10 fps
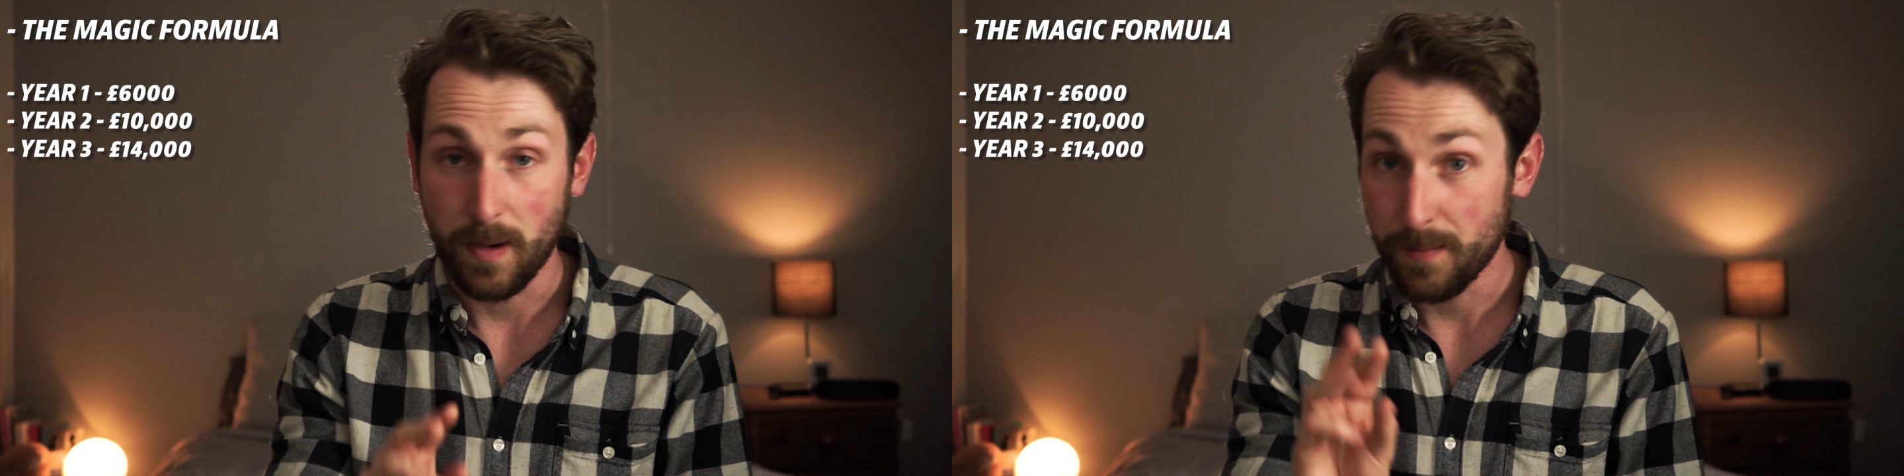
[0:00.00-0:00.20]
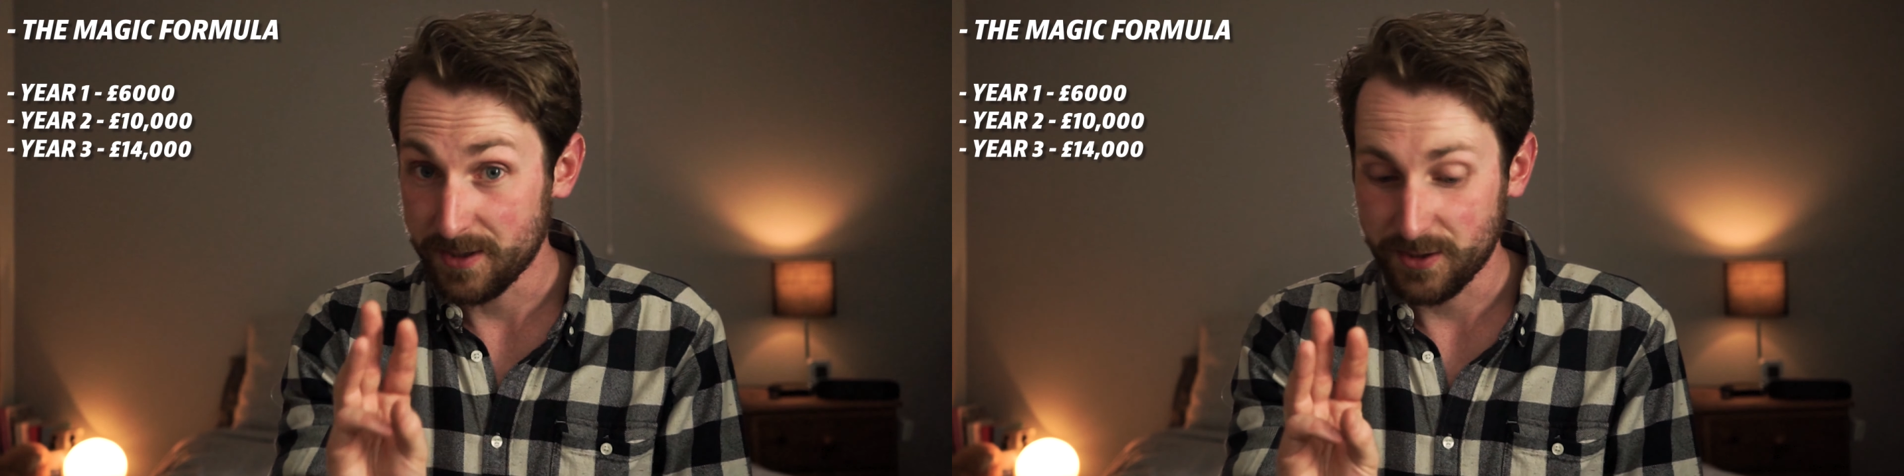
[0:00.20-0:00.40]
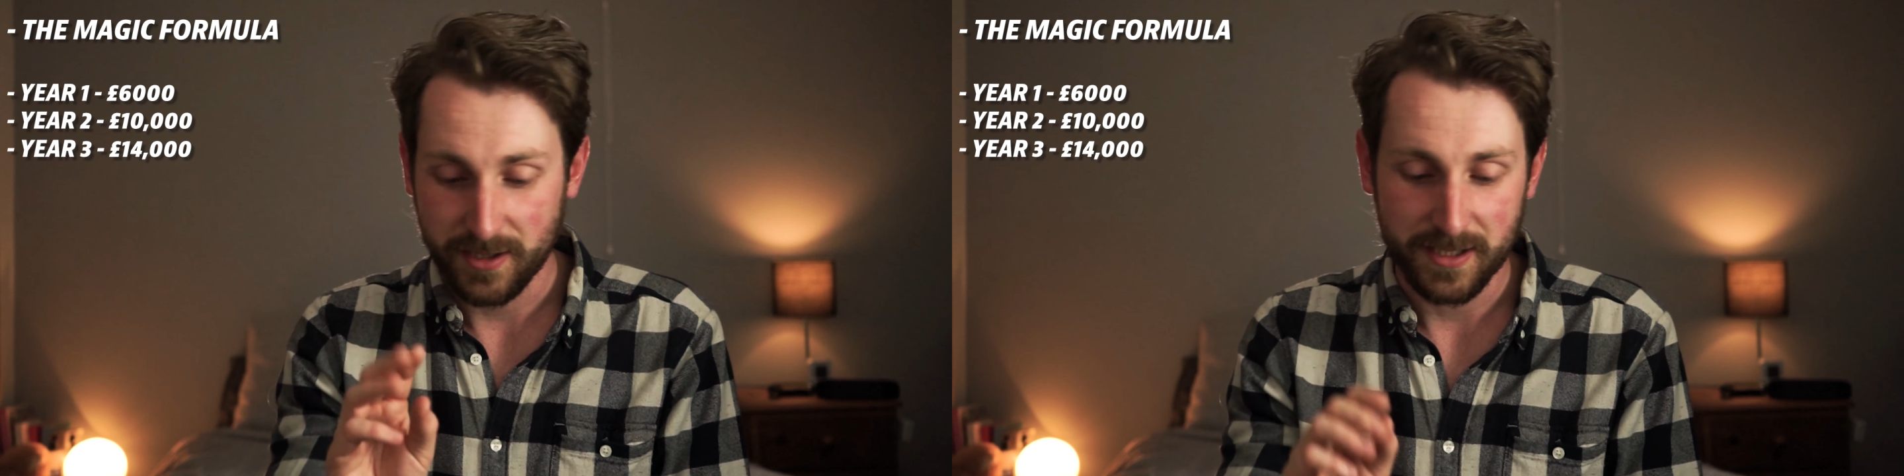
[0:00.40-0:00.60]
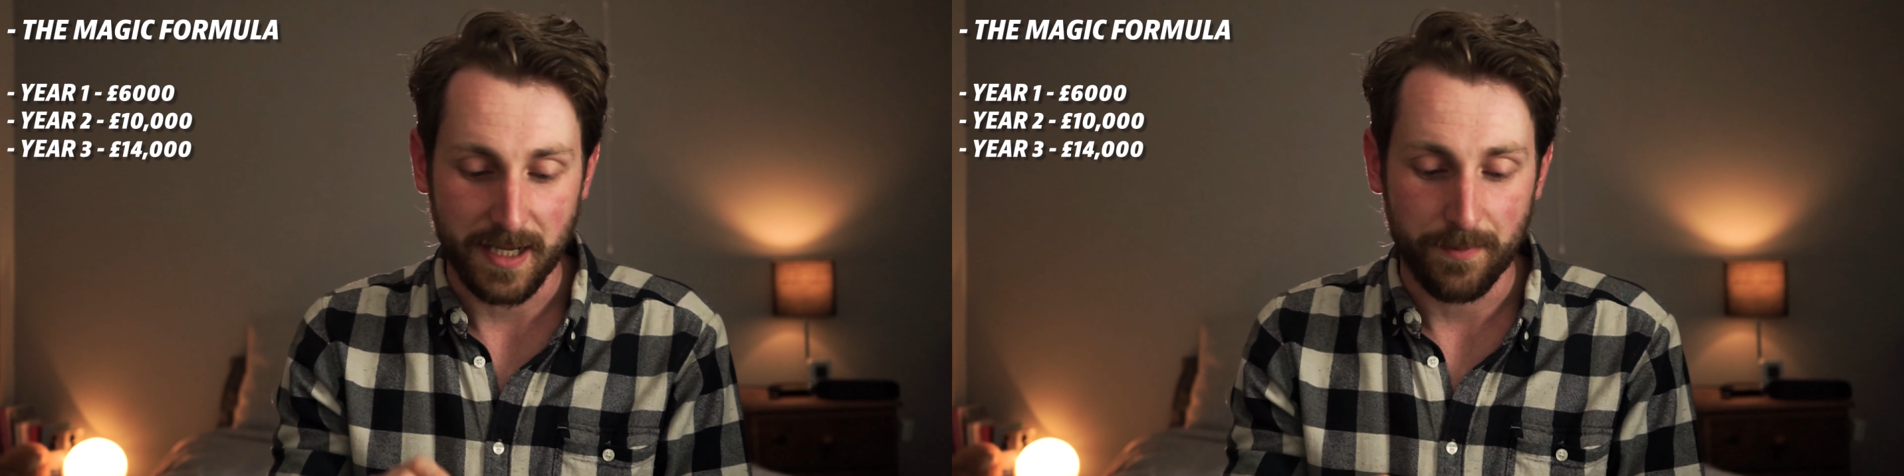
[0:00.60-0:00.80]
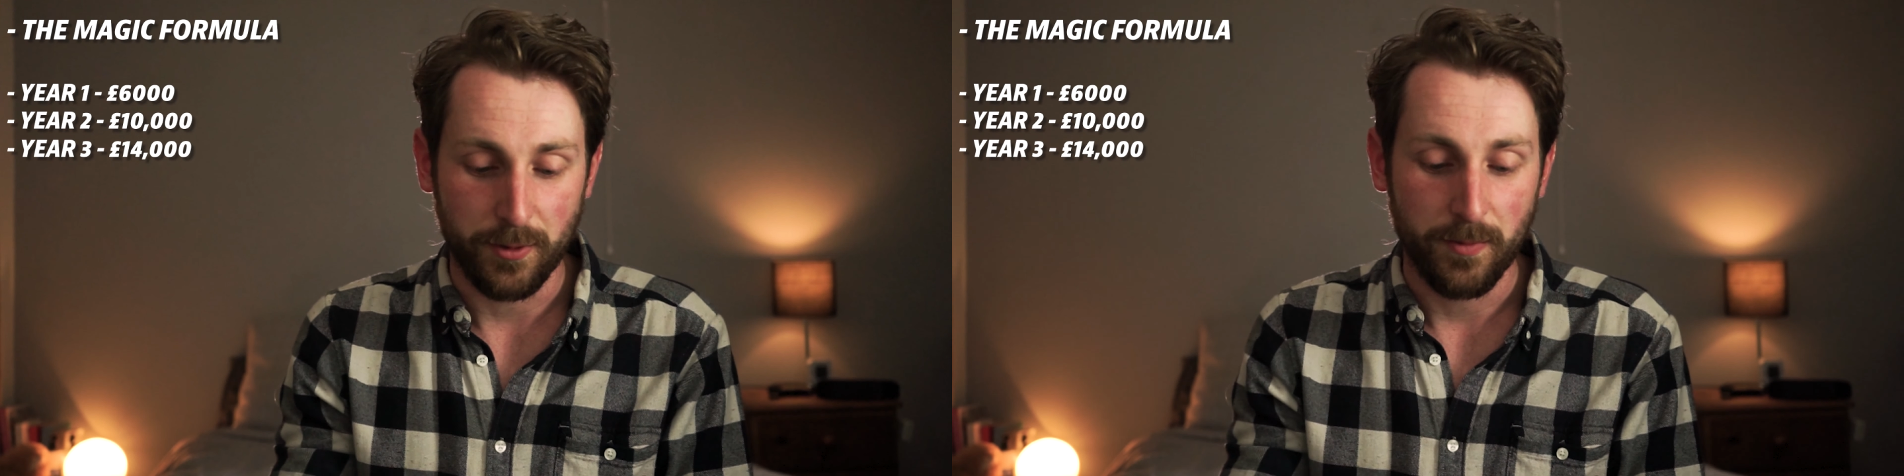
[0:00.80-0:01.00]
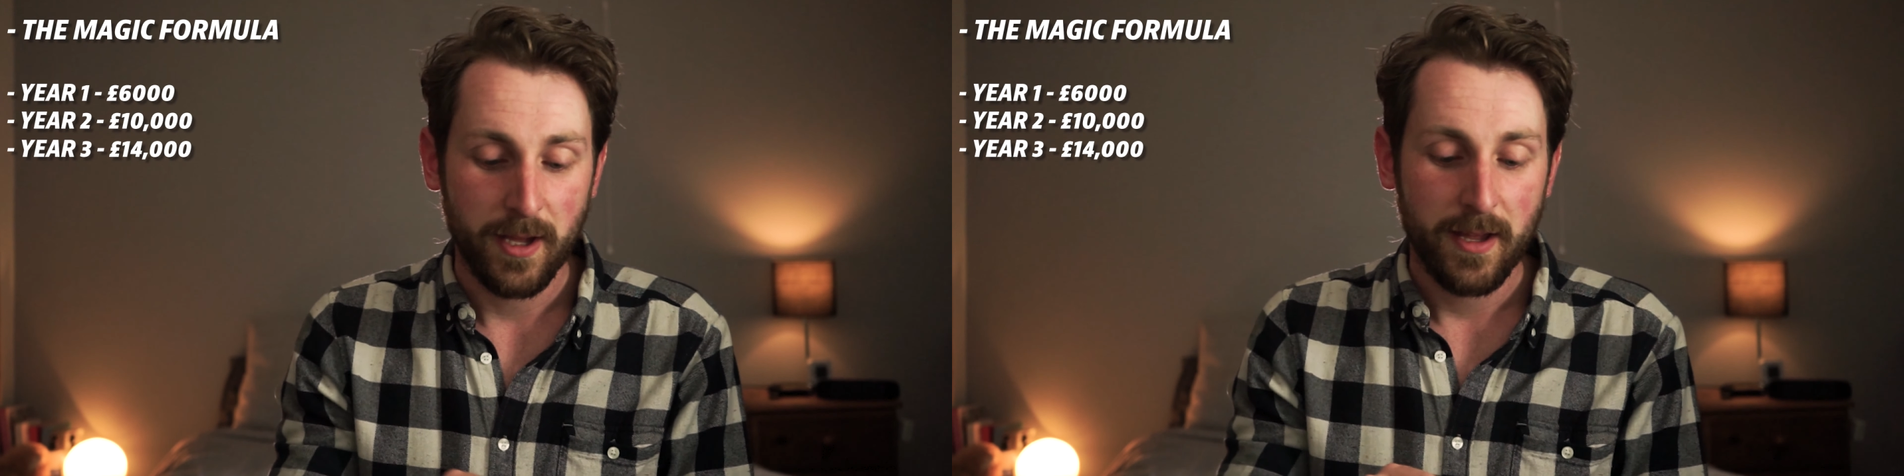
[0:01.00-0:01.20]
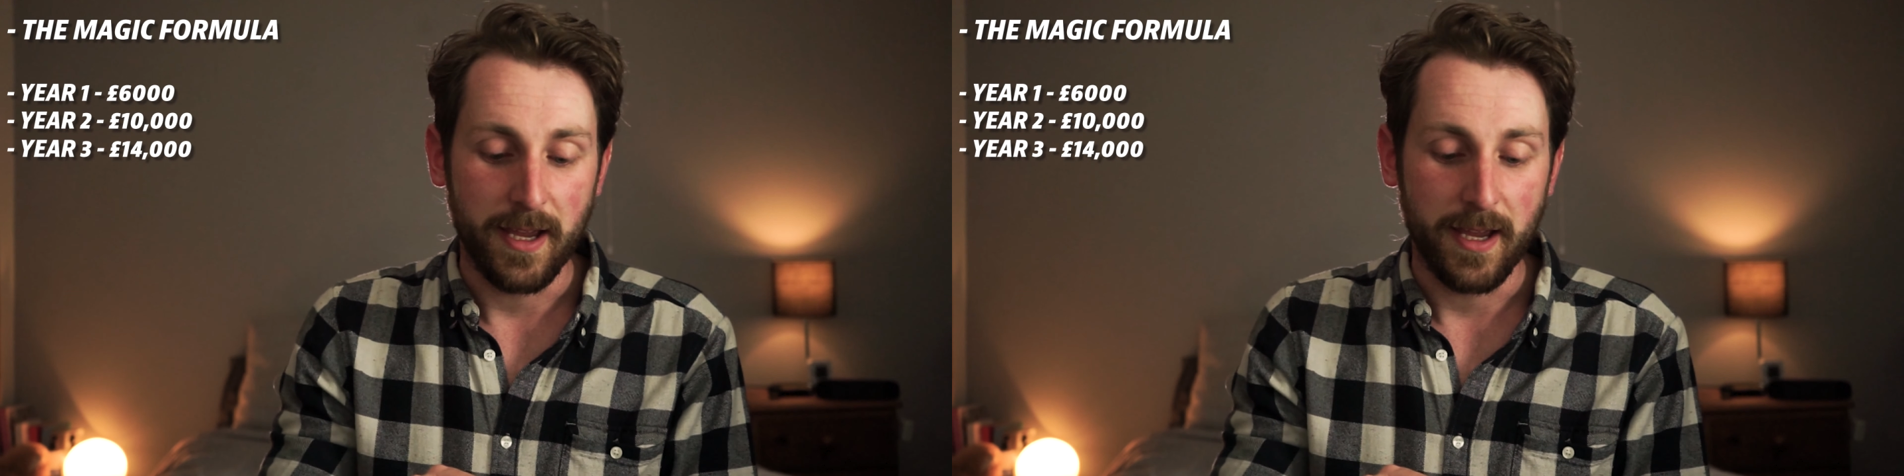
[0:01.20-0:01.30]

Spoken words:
remember this is just an example,